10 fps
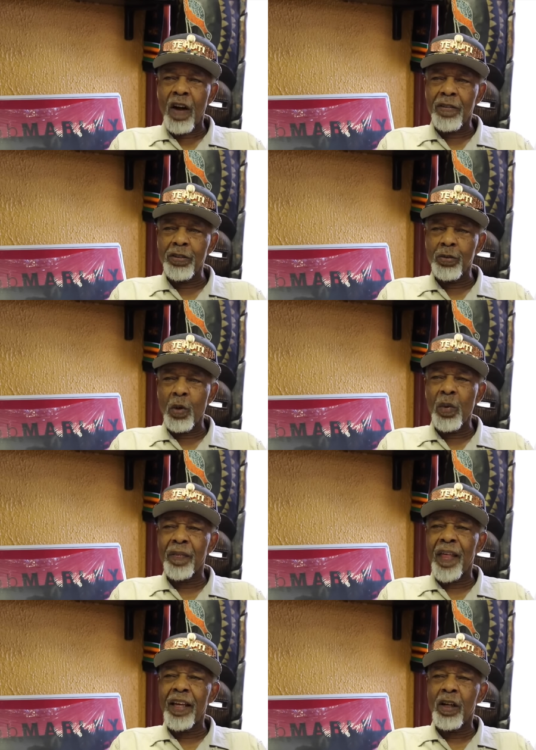officers with
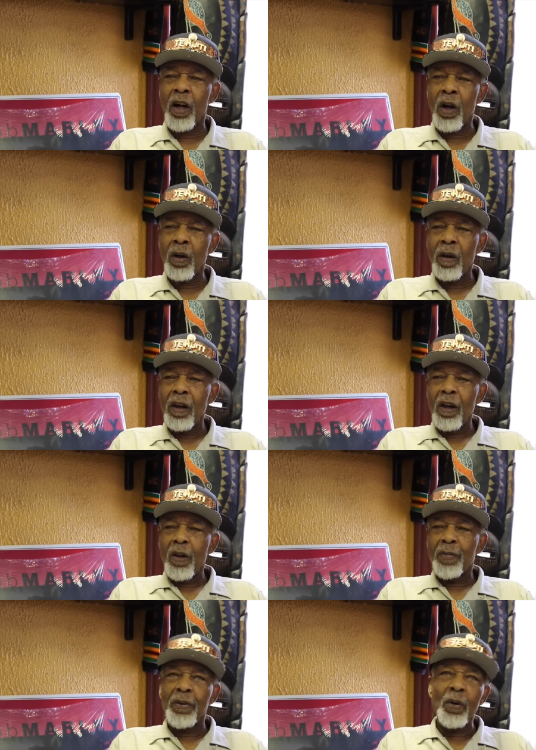what they call
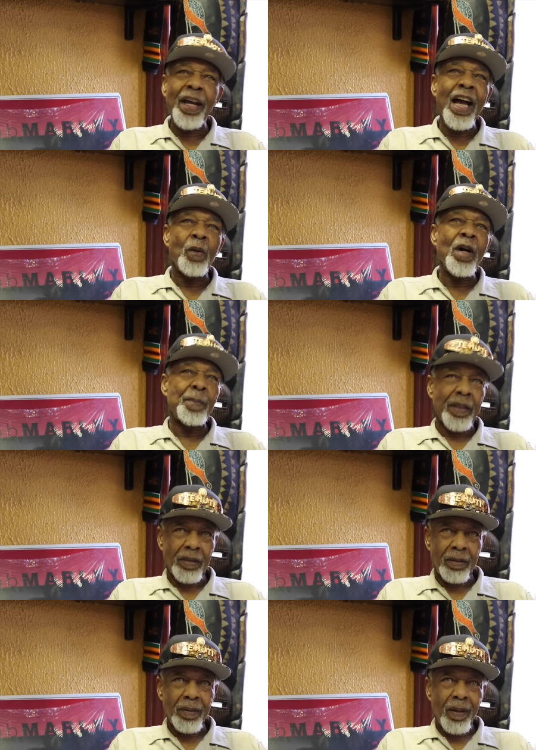throwdown
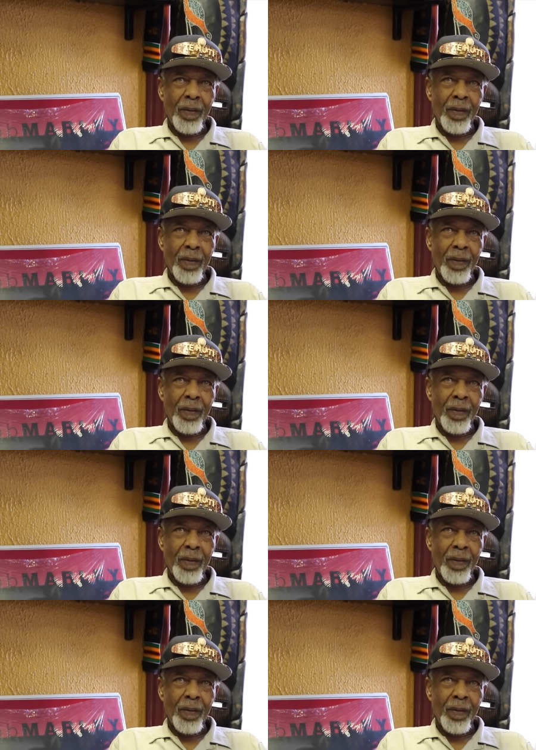weapons,